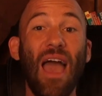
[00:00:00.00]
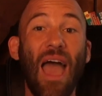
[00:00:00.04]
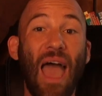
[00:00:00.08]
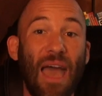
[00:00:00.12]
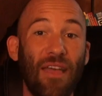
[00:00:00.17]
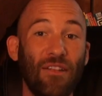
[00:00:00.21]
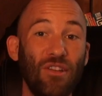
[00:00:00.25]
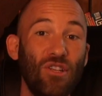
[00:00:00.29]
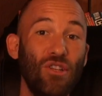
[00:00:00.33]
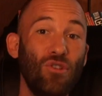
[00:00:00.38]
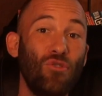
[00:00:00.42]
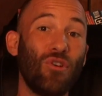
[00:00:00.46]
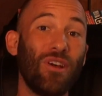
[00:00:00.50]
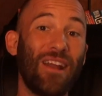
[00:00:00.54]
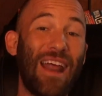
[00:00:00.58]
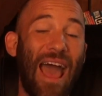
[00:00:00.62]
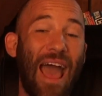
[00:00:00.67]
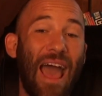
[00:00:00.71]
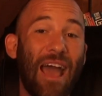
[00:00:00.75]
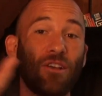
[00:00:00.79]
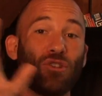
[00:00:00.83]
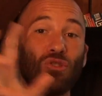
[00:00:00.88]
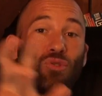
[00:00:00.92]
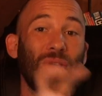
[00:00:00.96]
and you can
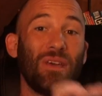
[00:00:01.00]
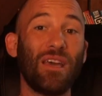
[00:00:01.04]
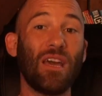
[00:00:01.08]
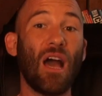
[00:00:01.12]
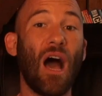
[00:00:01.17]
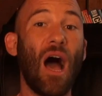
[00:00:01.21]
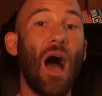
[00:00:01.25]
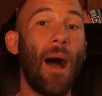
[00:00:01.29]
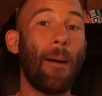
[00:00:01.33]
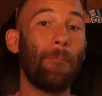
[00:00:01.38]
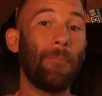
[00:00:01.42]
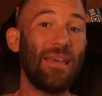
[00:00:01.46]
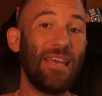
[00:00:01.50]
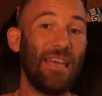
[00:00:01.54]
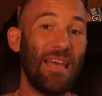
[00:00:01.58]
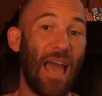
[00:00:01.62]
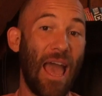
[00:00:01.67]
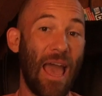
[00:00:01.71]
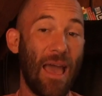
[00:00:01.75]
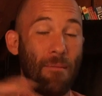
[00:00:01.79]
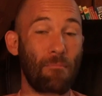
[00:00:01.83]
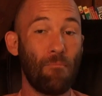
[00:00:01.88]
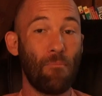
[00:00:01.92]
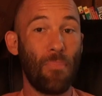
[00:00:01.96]
actually copy
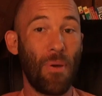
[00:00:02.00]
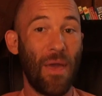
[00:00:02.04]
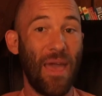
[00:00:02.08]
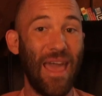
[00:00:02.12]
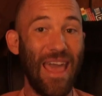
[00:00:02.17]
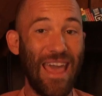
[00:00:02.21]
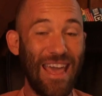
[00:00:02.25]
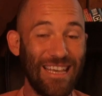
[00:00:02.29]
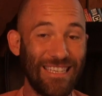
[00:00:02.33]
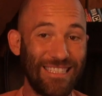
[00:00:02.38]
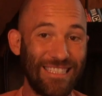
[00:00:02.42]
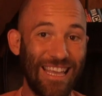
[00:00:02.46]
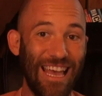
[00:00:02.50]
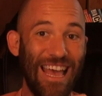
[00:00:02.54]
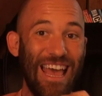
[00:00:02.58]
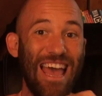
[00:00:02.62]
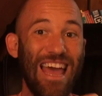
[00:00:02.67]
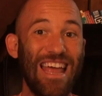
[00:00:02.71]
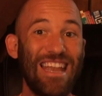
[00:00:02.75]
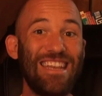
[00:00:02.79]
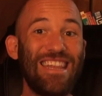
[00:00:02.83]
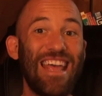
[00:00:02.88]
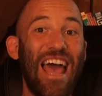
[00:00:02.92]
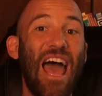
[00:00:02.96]
and paste
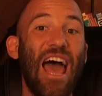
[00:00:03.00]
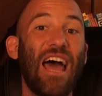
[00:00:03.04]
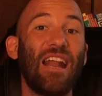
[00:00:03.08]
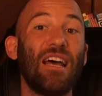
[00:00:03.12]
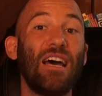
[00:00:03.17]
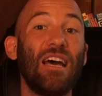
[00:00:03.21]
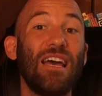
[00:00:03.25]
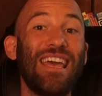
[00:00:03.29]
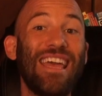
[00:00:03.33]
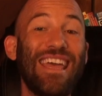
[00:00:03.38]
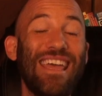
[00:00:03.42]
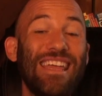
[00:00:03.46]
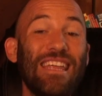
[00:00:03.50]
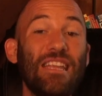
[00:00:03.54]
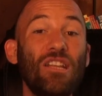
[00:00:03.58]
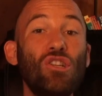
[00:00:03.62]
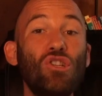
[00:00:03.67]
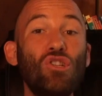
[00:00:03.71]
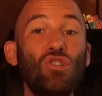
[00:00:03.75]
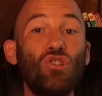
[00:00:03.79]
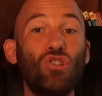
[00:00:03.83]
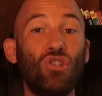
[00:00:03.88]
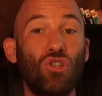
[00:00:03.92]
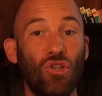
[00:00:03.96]
data
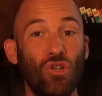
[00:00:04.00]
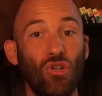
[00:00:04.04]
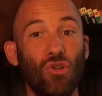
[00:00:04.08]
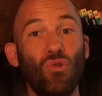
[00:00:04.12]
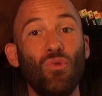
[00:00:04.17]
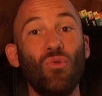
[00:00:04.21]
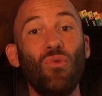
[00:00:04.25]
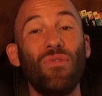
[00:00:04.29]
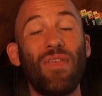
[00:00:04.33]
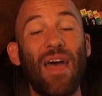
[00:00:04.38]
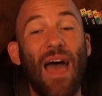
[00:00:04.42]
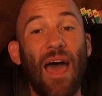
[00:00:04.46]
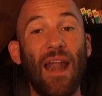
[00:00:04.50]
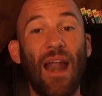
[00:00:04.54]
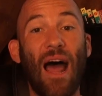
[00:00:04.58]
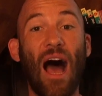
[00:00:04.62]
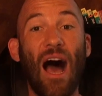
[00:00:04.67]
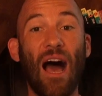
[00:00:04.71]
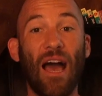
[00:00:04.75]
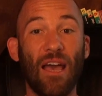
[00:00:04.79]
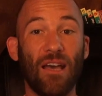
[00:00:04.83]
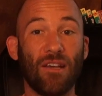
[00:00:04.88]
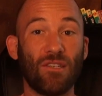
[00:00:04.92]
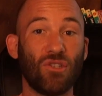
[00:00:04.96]
into that
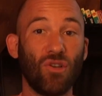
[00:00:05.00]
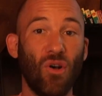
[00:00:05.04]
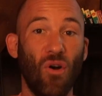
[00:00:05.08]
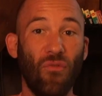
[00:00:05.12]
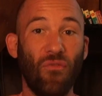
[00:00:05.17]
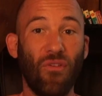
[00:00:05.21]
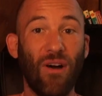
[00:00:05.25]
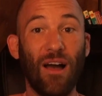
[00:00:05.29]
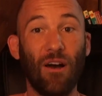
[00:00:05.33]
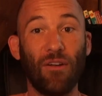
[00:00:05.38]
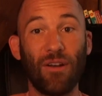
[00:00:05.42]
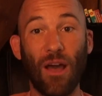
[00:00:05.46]
ISO file.